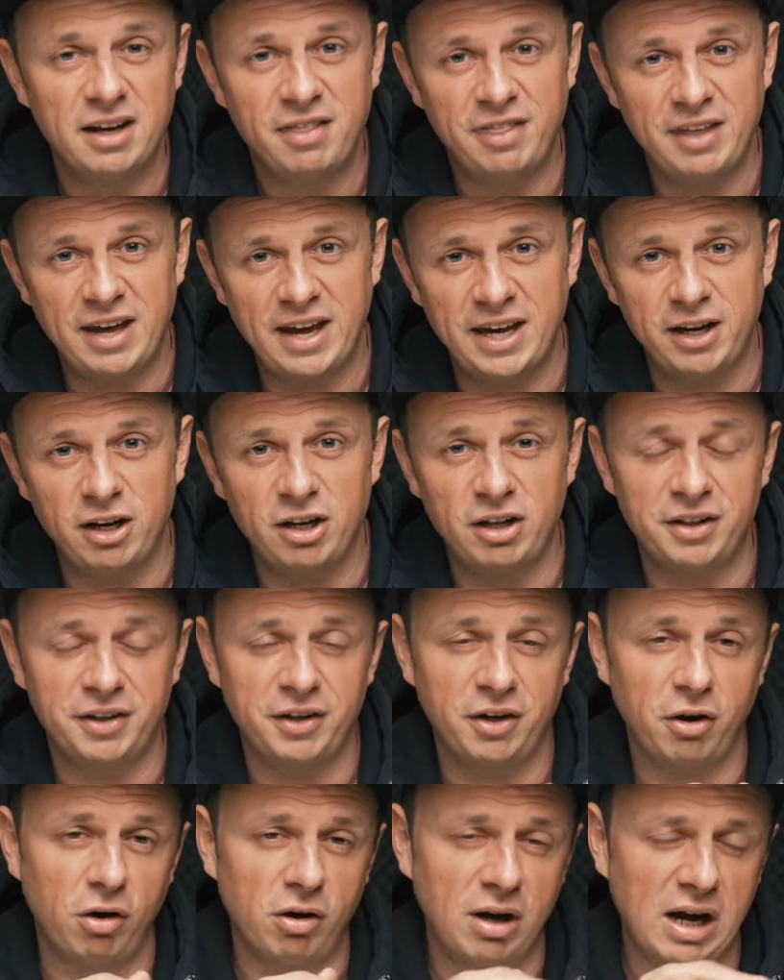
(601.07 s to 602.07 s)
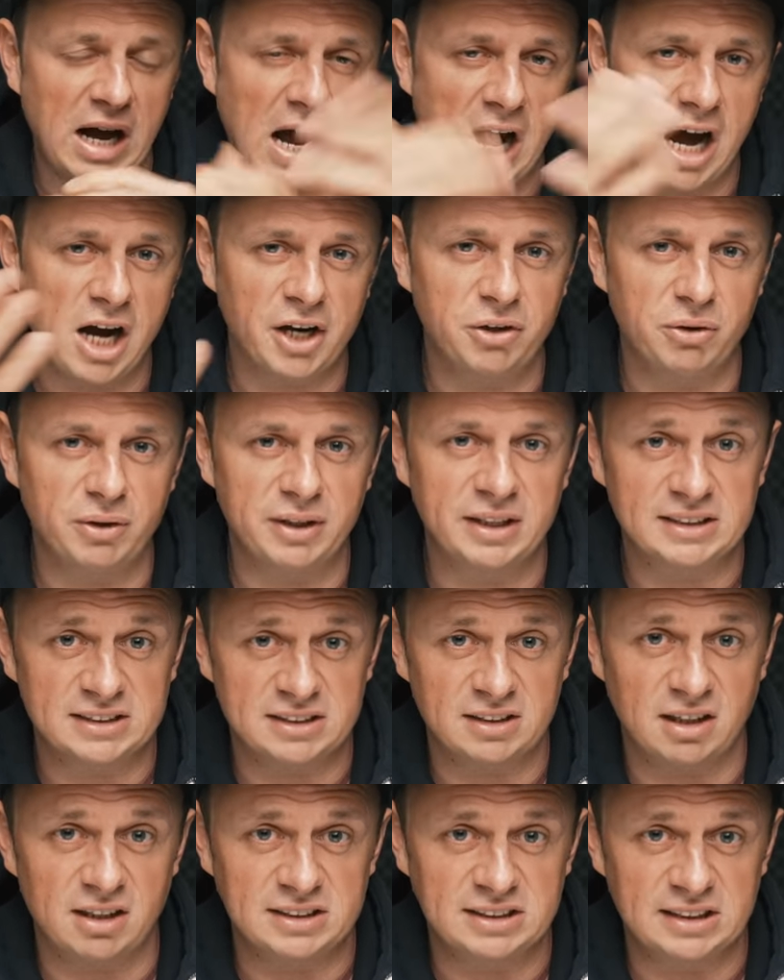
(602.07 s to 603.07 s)
then the arguing
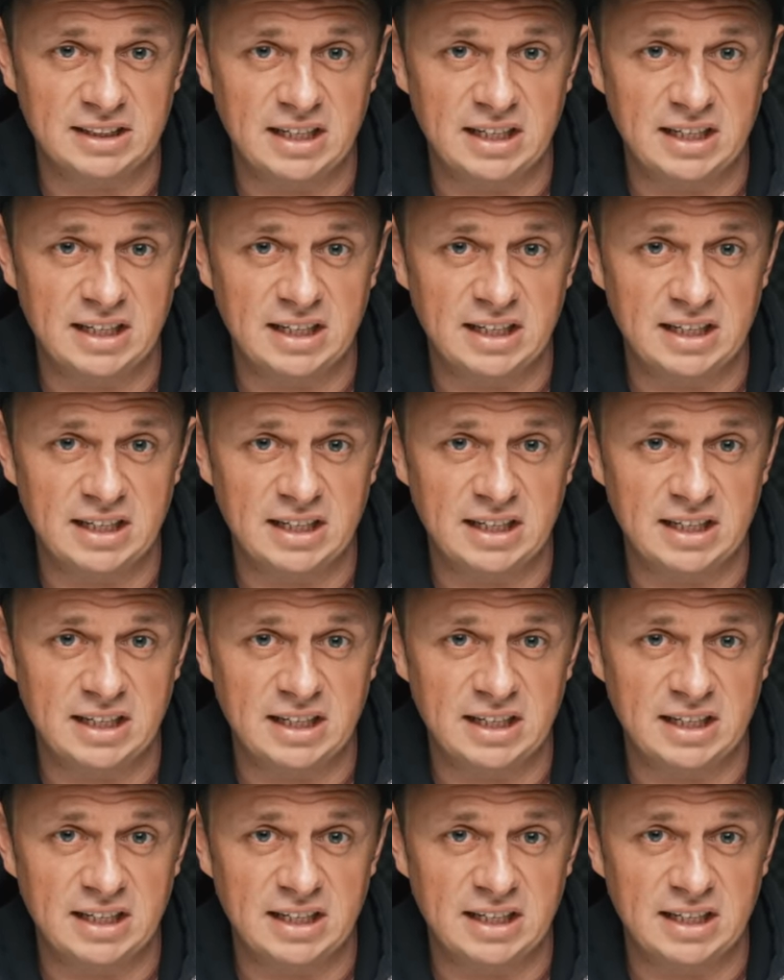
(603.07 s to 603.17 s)
starts